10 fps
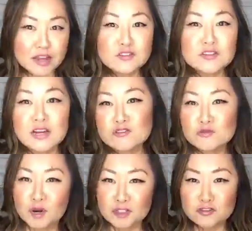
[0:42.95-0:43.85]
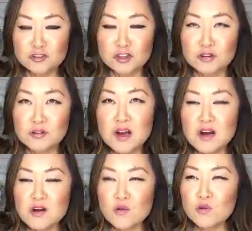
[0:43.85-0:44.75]
I used to actually watch the show,
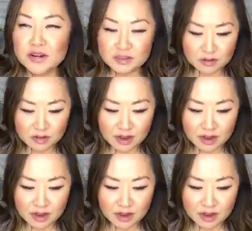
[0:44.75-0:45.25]
or I